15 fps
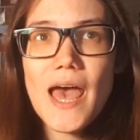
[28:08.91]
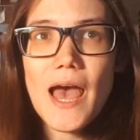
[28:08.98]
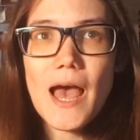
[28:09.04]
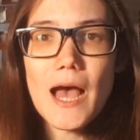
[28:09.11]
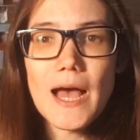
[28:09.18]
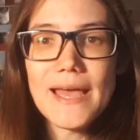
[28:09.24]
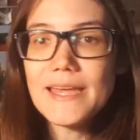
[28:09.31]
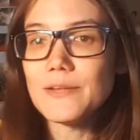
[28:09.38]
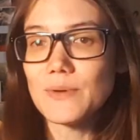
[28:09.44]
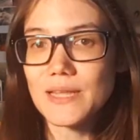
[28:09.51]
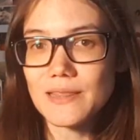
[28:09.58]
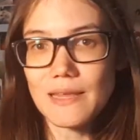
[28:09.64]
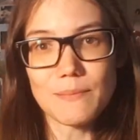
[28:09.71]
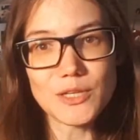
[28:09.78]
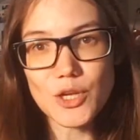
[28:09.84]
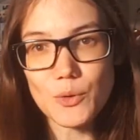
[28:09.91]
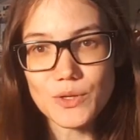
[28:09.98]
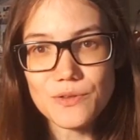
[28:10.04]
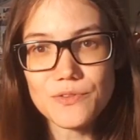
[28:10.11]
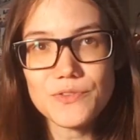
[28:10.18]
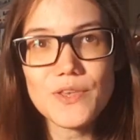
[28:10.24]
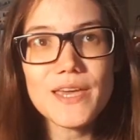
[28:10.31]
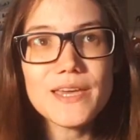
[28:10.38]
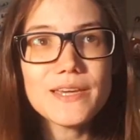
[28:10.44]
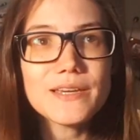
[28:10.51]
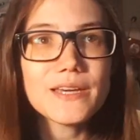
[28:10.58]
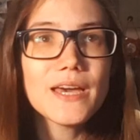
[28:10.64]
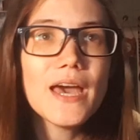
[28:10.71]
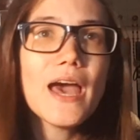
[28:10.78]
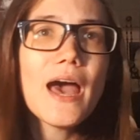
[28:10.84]
Anyway, let me know what you
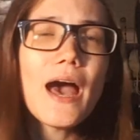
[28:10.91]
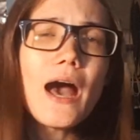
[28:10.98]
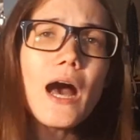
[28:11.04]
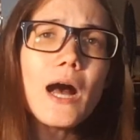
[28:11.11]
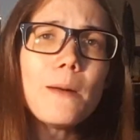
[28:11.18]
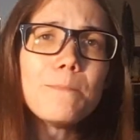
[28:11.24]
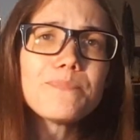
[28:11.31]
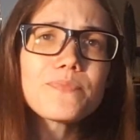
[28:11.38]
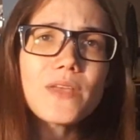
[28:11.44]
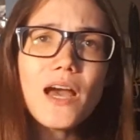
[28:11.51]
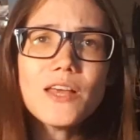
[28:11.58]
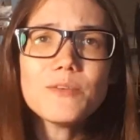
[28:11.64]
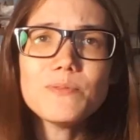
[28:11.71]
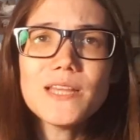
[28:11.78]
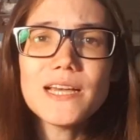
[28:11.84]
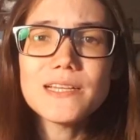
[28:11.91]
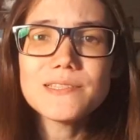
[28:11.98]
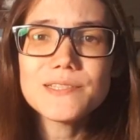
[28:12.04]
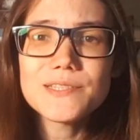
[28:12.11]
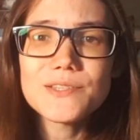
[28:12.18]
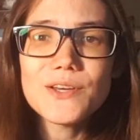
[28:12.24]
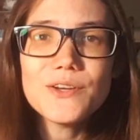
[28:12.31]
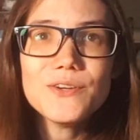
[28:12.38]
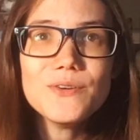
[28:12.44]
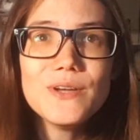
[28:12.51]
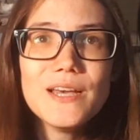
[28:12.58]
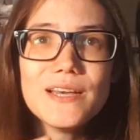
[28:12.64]
think. Other plans though,